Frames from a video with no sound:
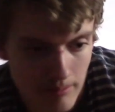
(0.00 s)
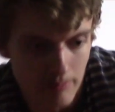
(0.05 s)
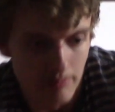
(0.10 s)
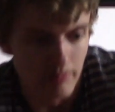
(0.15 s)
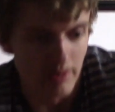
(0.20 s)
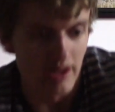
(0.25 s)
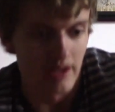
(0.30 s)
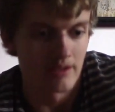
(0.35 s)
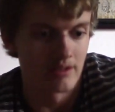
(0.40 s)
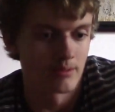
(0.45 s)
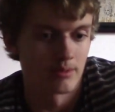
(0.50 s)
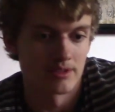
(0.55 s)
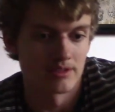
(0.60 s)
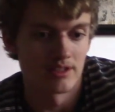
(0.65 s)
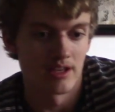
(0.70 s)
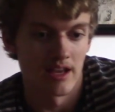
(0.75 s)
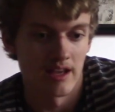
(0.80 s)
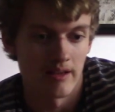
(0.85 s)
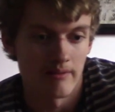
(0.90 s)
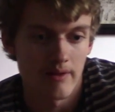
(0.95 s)
But as I was
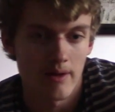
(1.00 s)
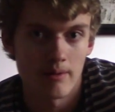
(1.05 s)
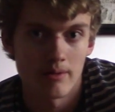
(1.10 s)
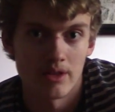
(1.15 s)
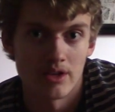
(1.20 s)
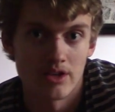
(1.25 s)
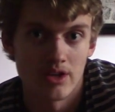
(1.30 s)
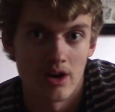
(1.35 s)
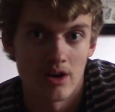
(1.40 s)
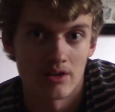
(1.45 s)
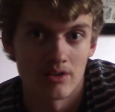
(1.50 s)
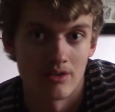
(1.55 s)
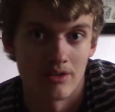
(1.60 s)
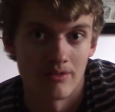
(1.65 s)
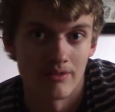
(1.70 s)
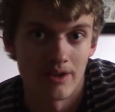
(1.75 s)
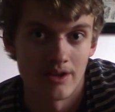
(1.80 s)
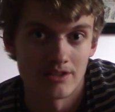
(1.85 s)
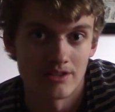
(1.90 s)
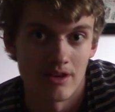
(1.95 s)
saying, if I were the Doctor and
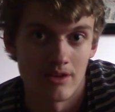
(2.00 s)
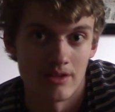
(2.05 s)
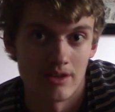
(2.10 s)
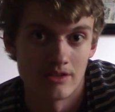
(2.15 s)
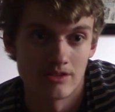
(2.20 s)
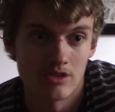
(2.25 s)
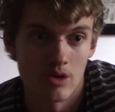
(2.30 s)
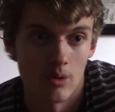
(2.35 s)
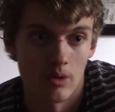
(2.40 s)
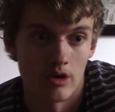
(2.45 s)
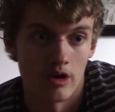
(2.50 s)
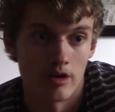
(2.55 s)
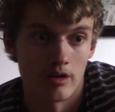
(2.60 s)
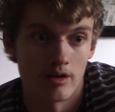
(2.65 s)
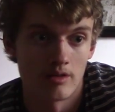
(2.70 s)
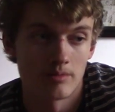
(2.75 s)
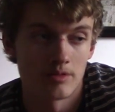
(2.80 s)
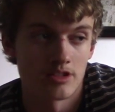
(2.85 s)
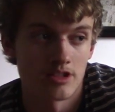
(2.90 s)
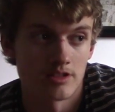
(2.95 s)
if I saw this going on,
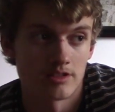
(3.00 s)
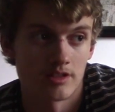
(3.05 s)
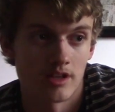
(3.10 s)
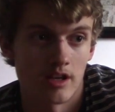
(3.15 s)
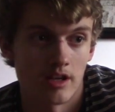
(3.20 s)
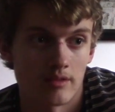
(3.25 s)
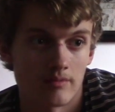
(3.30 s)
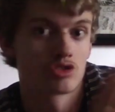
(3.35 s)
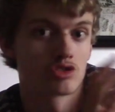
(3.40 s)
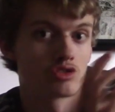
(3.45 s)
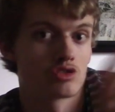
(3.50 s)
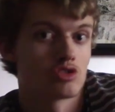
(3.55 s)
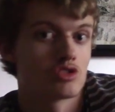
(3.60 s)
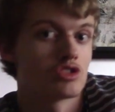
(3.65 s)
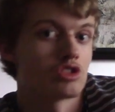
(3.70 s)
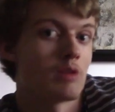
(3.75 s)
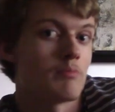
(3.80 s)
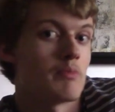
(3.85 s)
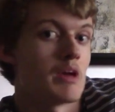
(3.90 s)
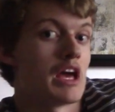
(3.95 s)
I'd be just like,
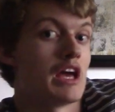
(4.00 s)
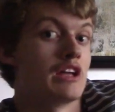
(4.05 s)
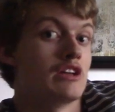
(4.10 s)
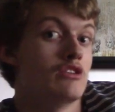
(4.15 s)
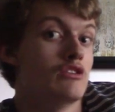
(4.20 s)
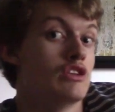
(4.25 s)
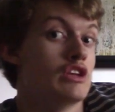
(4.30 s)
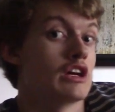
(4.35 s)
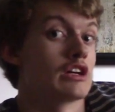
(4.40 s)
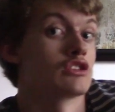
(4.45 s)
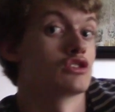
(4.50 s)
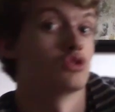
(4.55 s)
skip ahead to the next